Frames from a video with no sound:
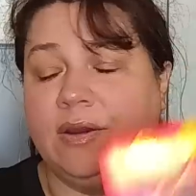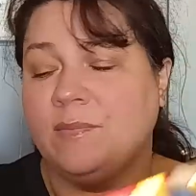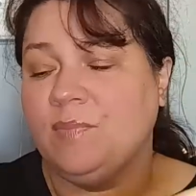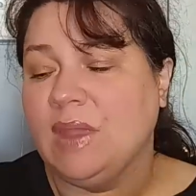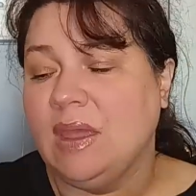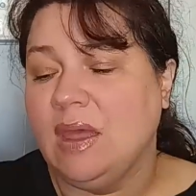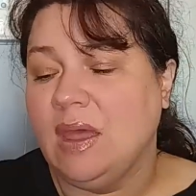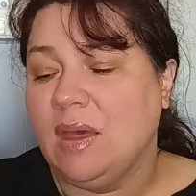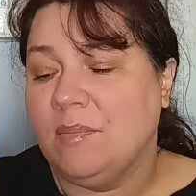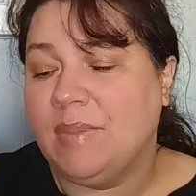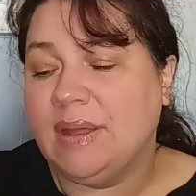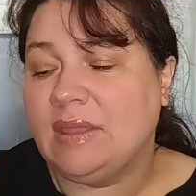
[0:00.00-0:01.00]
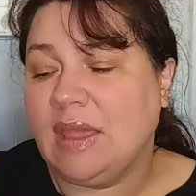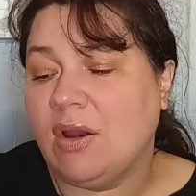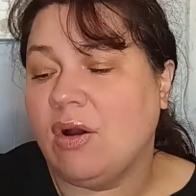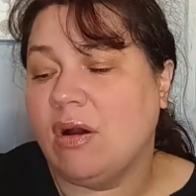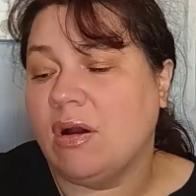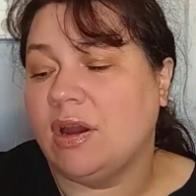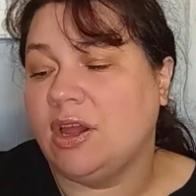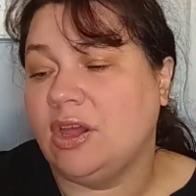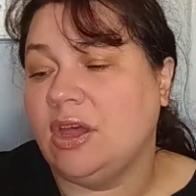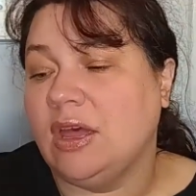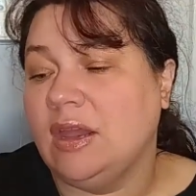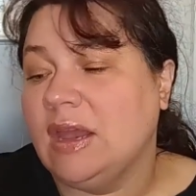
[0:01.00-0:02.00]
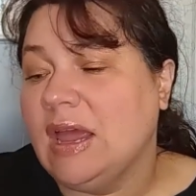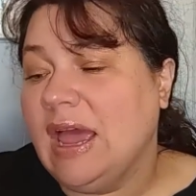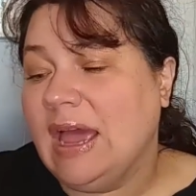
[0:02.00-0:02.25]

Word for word: here, but they are good.